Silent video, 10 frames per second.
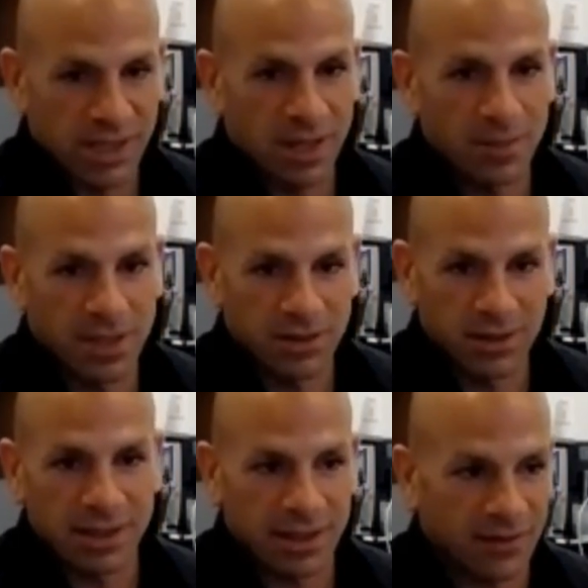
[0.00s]
come in, you
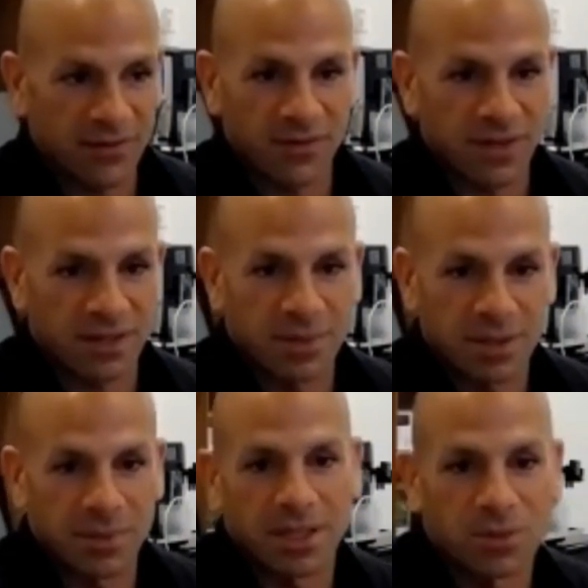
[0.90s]
get like a
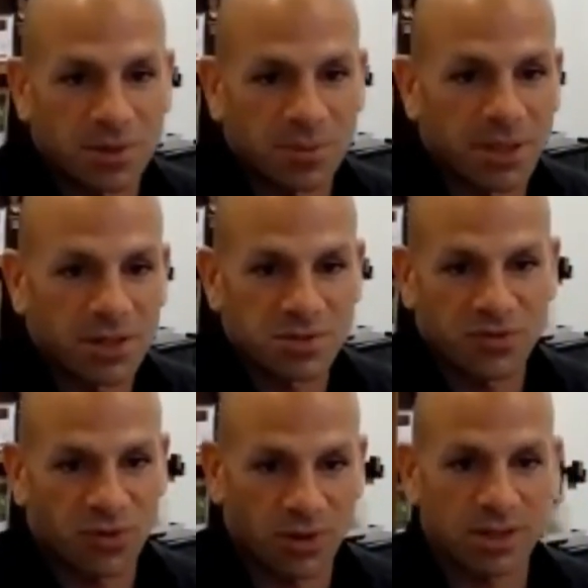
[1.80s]
15-minute meeting with the players
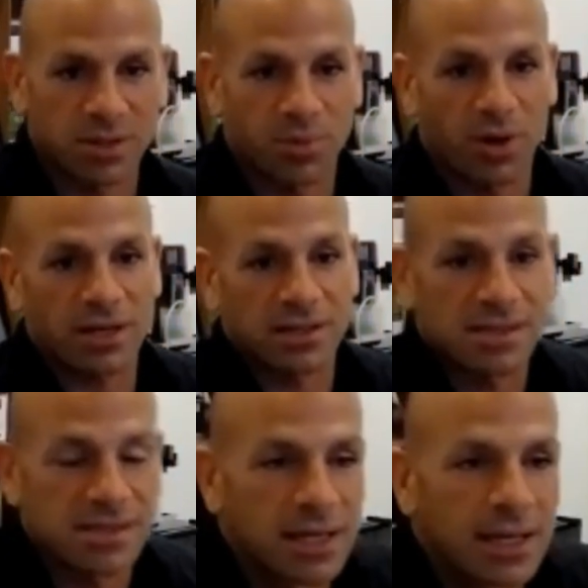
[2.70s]
before you go out to
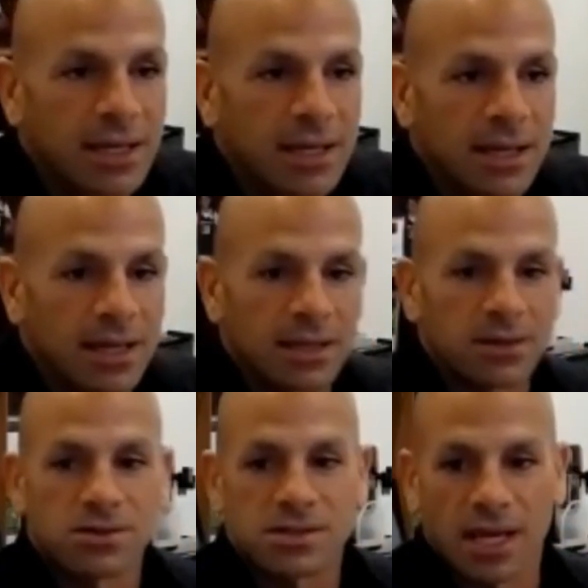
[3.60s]
practice. And
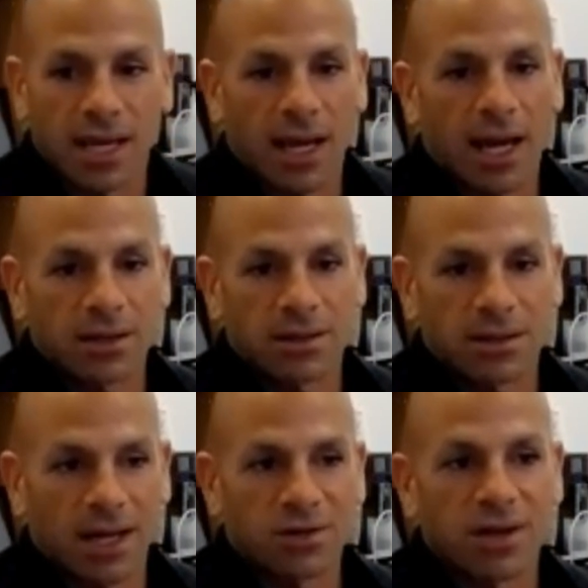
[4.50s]
you just say, hey, how
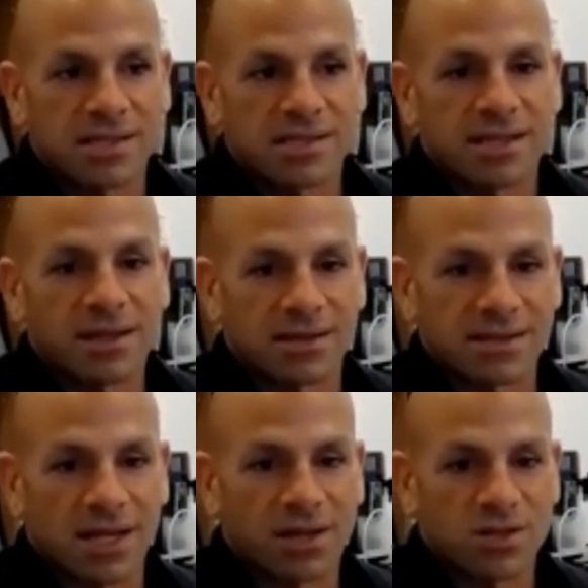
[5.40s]
do you guys see
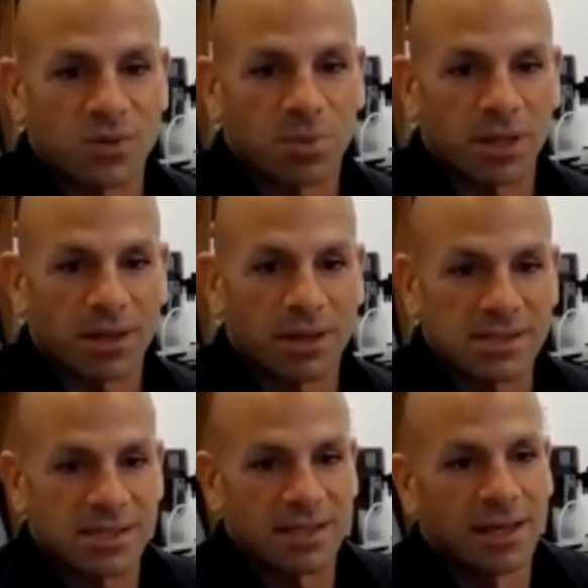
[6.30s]
this? How do you guys want to play
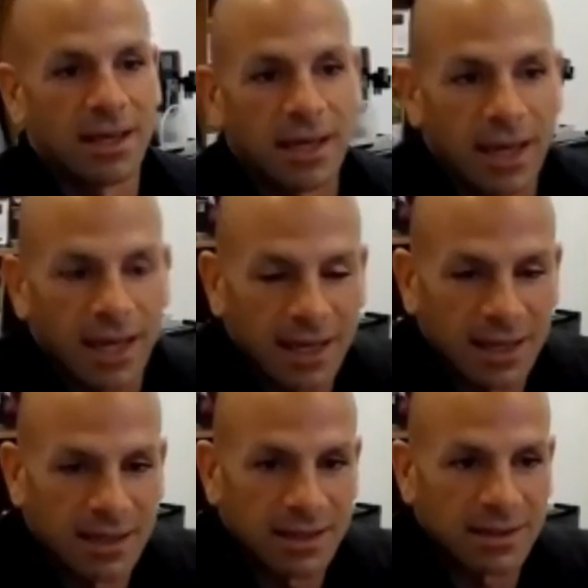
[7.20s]
this?
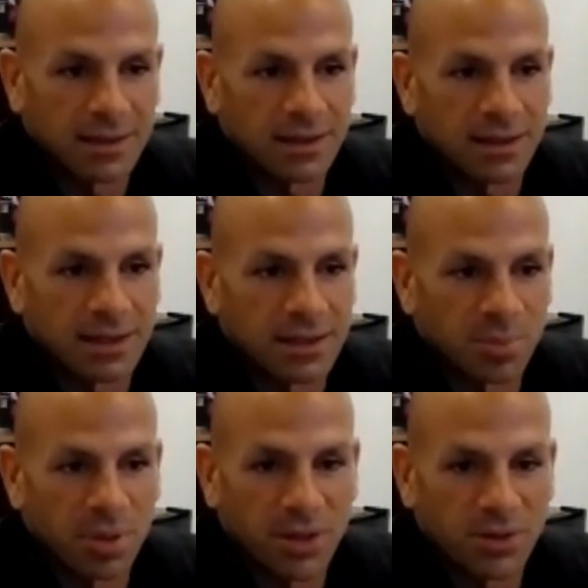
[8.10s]
And
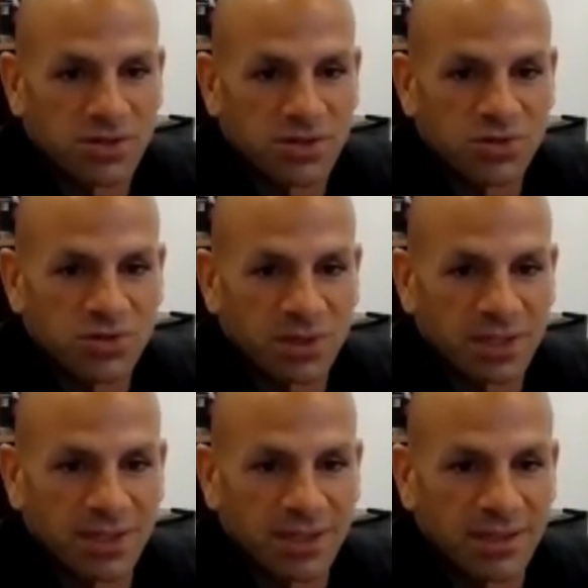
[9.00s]
the players
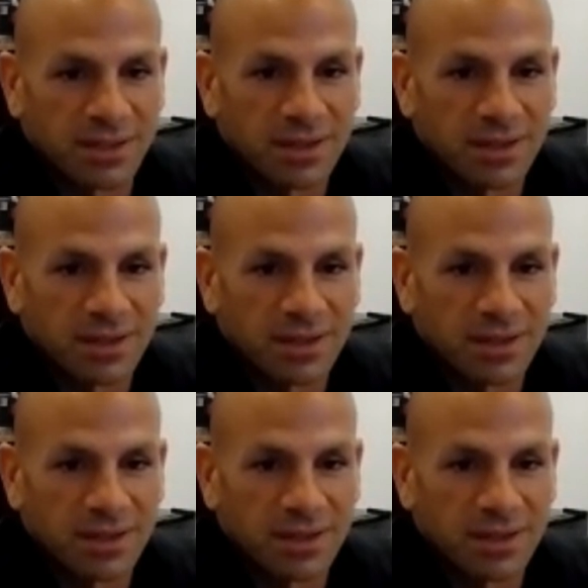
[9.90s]
usually